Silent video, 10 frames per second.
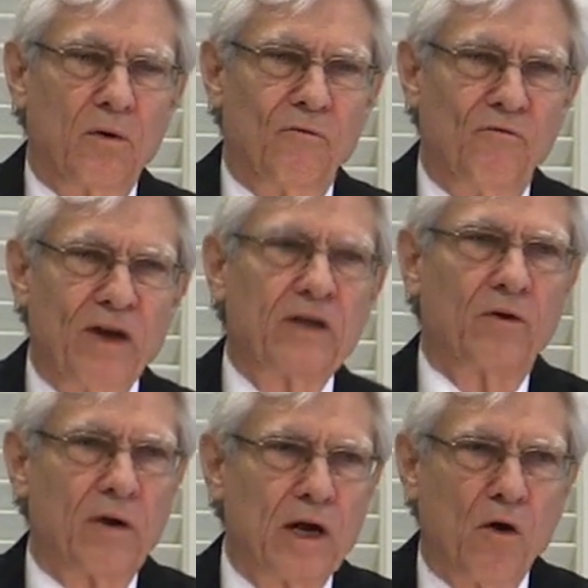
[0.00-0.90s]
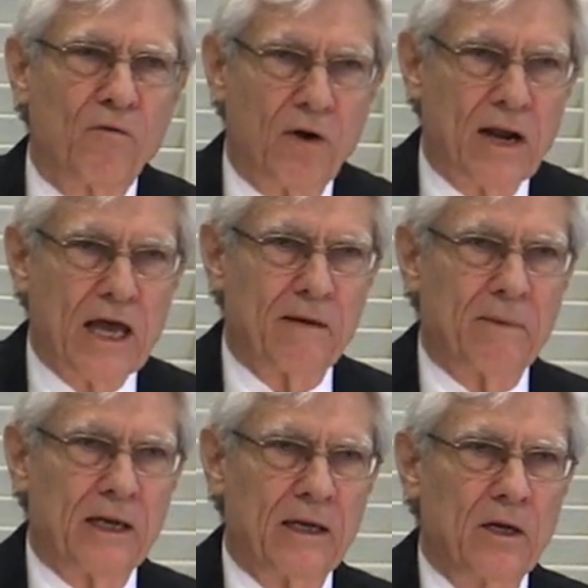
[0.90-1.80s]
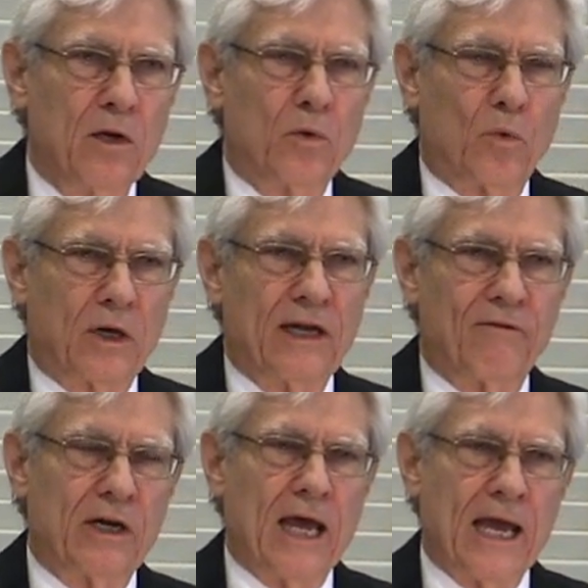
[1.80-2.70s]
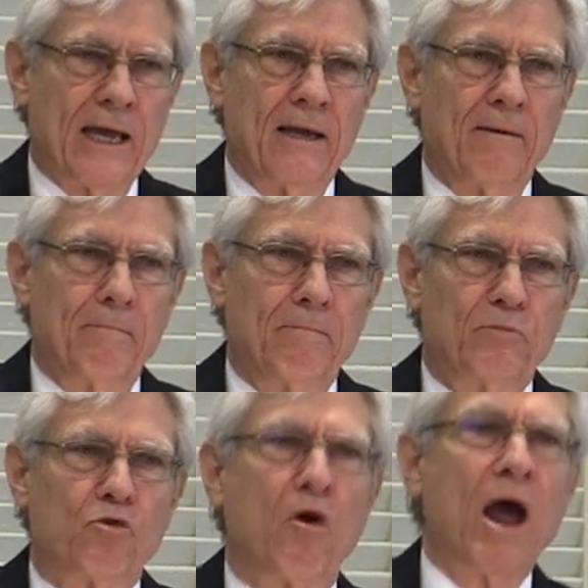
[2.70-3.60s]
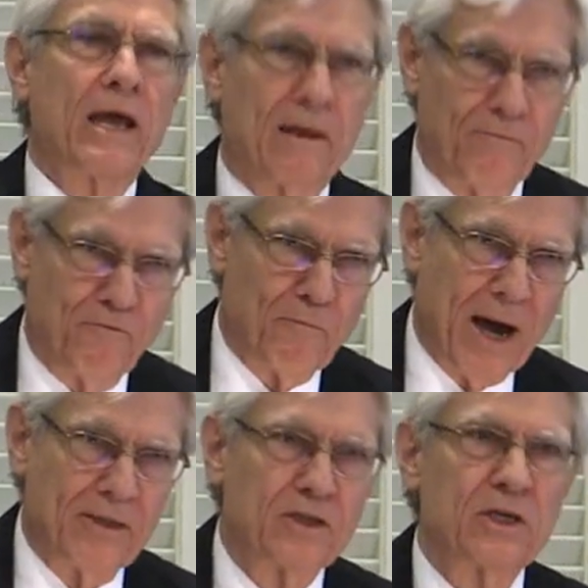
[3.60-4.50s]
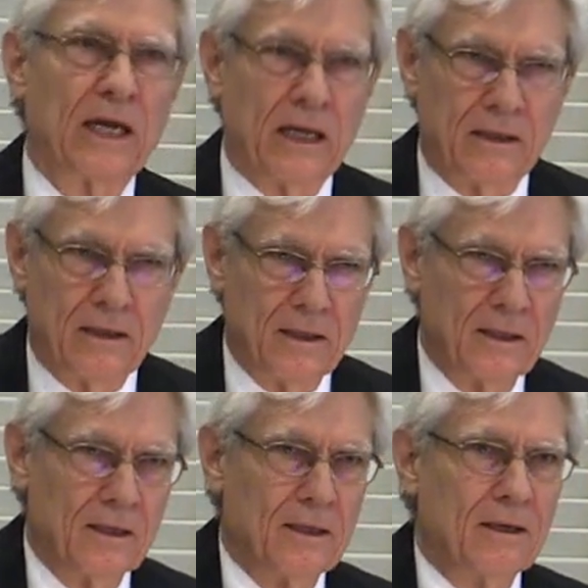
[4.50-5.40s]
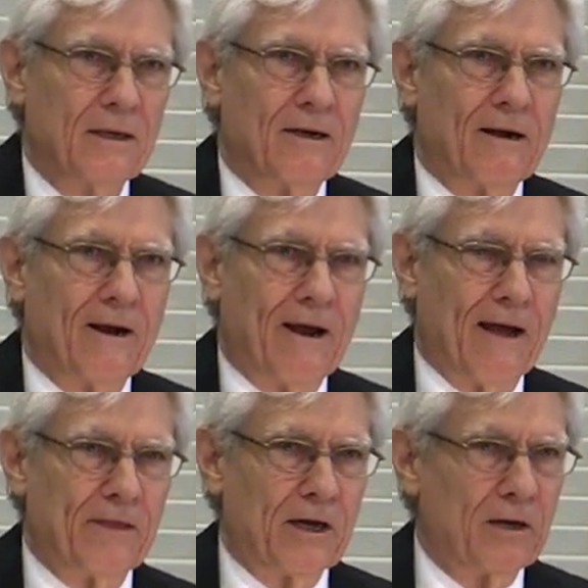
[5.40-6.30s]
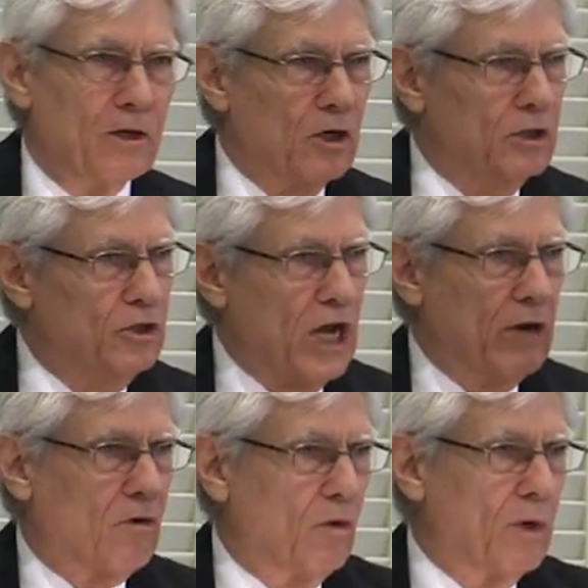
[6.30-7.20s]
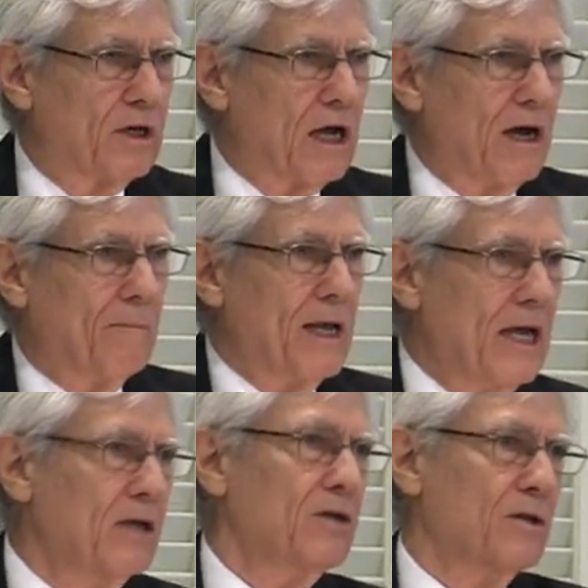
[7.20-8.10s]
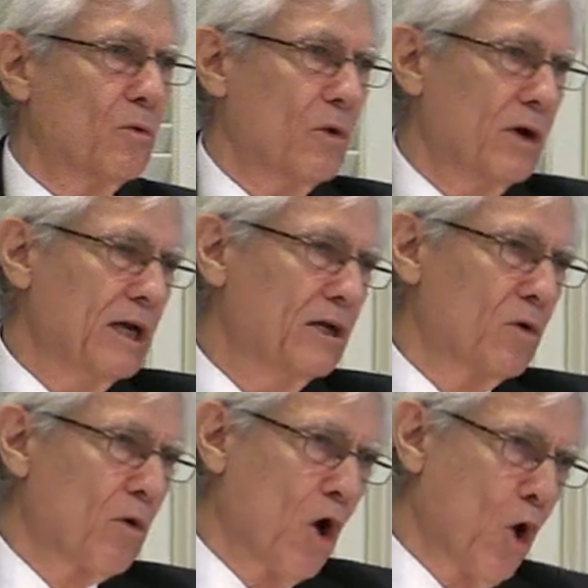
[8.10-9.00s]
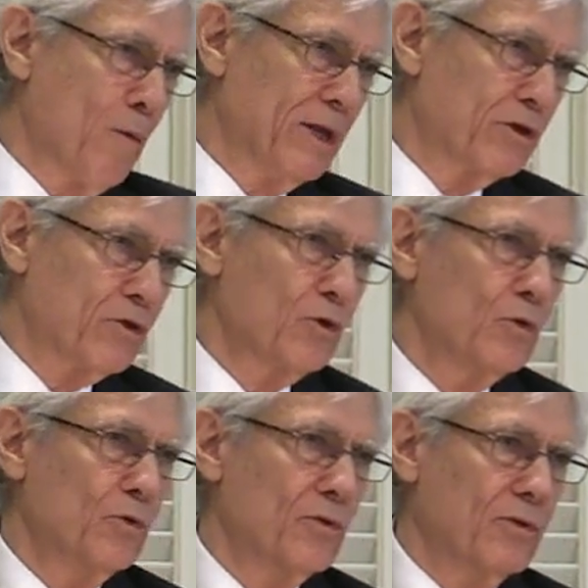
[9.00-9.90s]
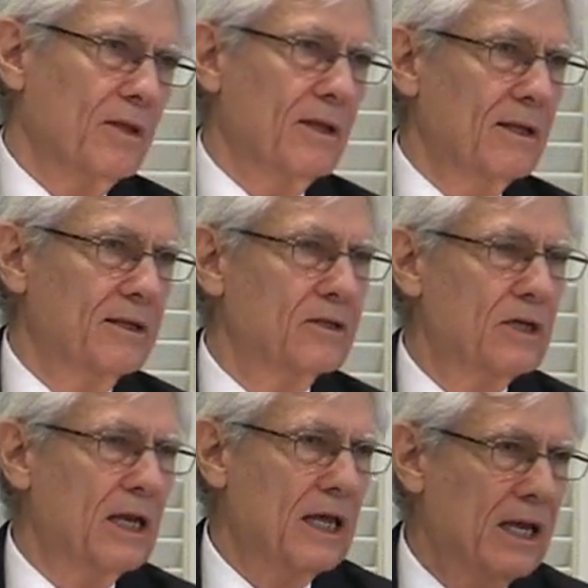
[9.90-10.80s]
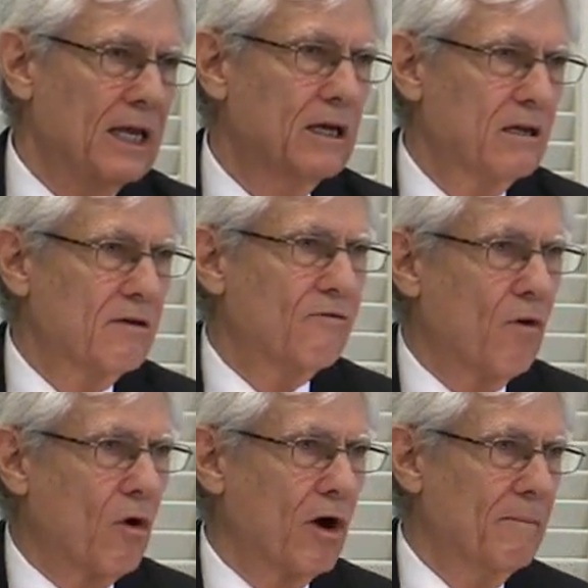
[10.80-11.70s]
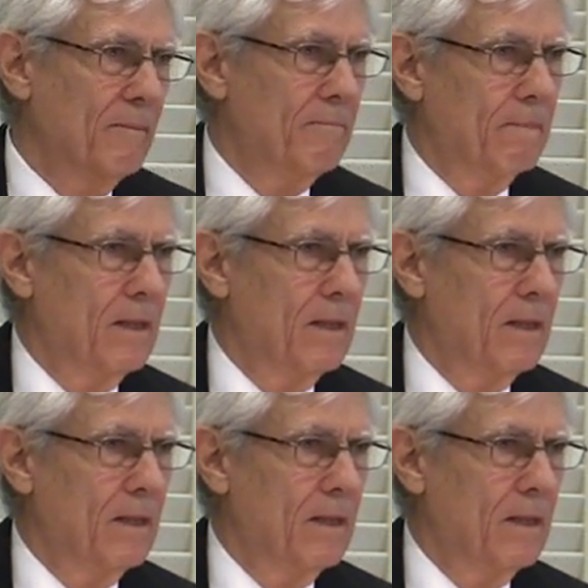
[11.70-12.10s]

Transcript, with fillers: victory over an enemy, were given a triumph by the Senate. And the general would come into, the, into Rome and through the city and into the forum,